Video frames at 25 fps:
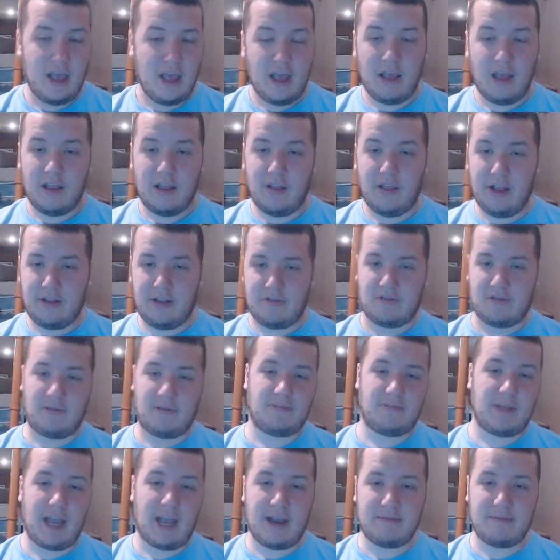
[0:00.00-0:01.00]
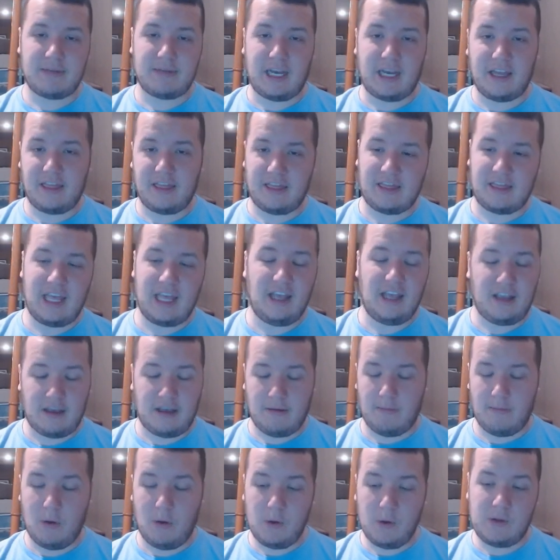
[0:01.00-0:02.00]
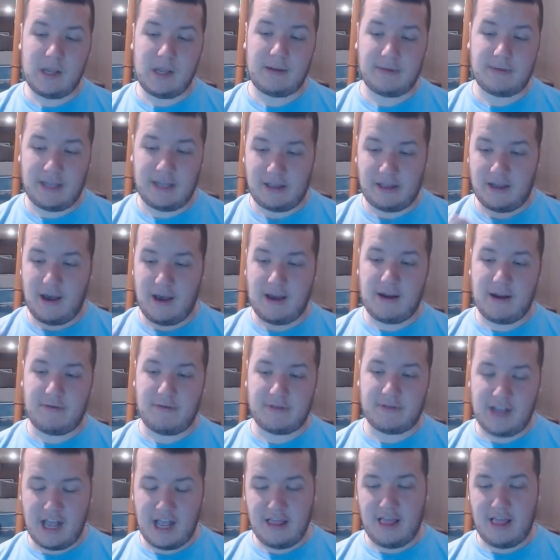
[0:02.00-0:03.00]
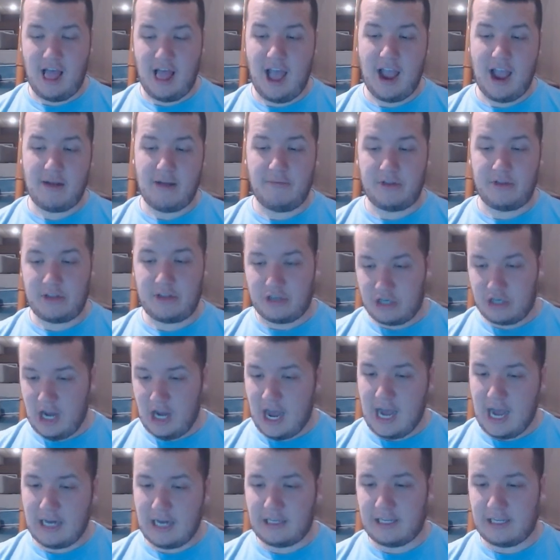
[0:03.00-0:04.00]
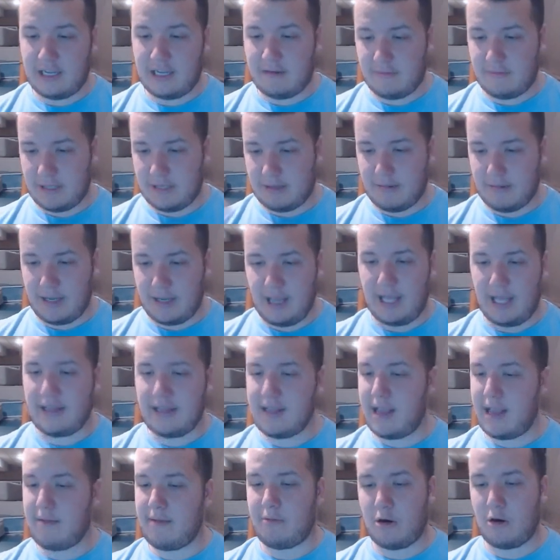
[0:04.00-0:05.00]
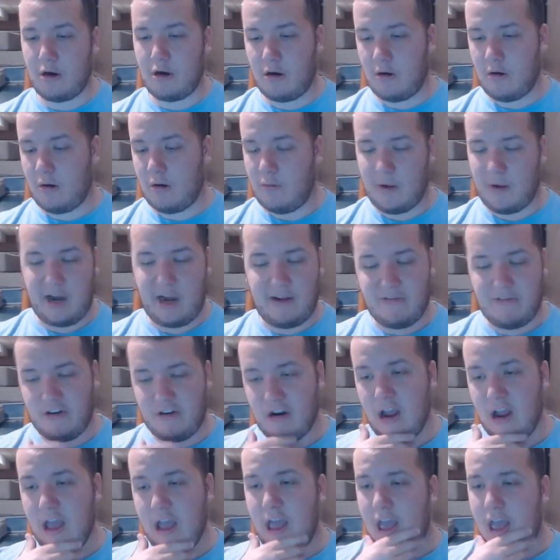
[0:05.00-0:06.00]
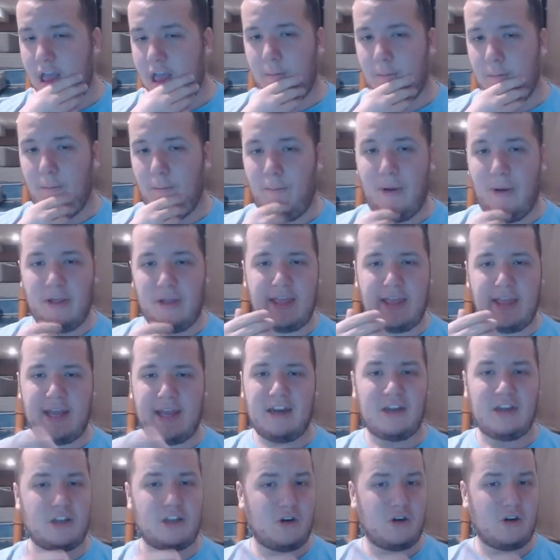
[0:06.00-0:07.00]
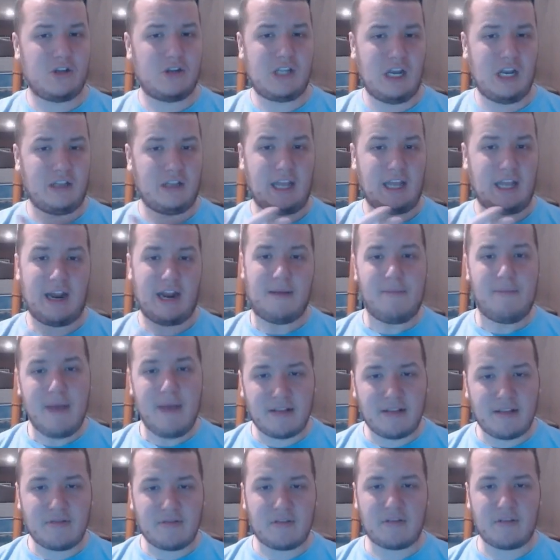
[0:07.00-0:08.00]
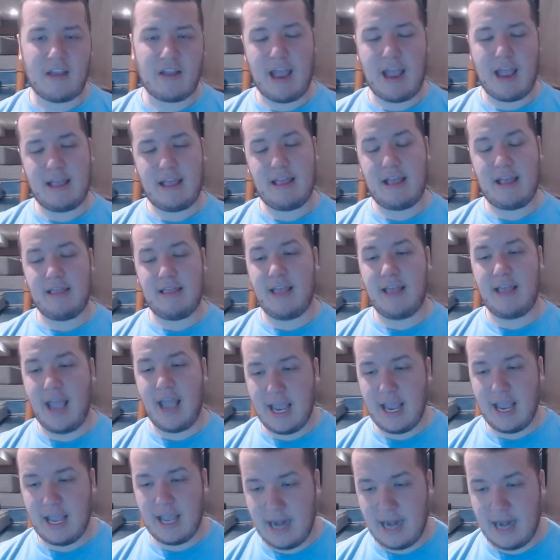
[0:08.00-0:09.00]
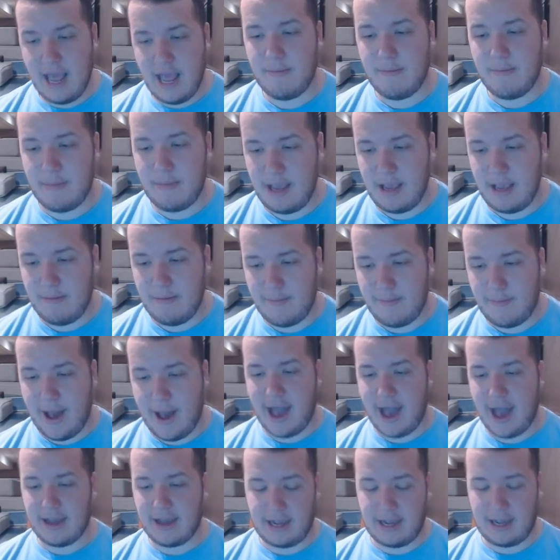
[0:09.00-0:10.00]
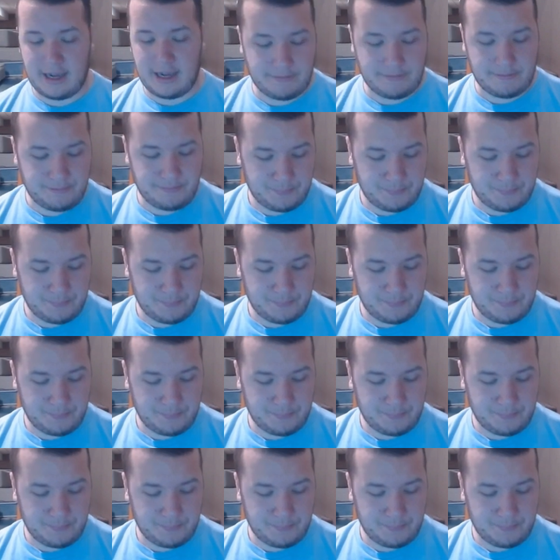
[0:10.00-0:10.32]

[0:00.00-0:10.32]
Most times I thought I was online with the shot, with my lightsaber or whatever, but then it turns out that I missed, and then they can hit me back, and